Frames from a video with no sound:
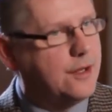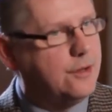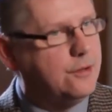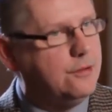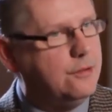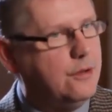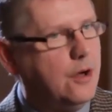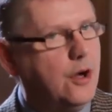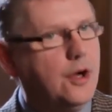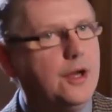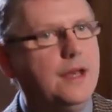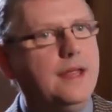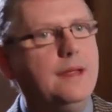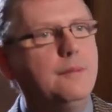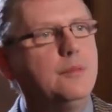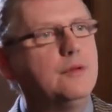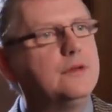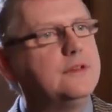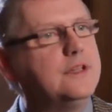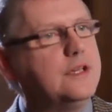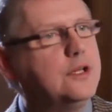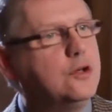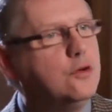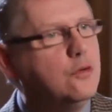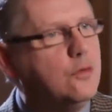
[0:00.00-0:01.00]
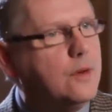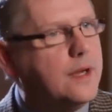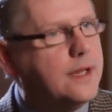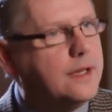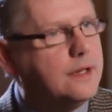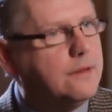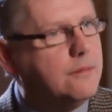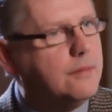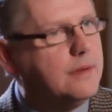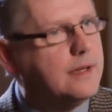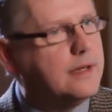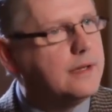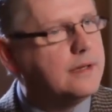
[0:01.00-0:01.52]
out, unable to go
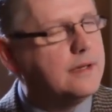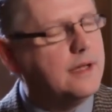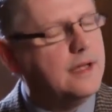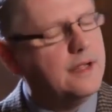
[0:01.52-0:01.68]
anywhere.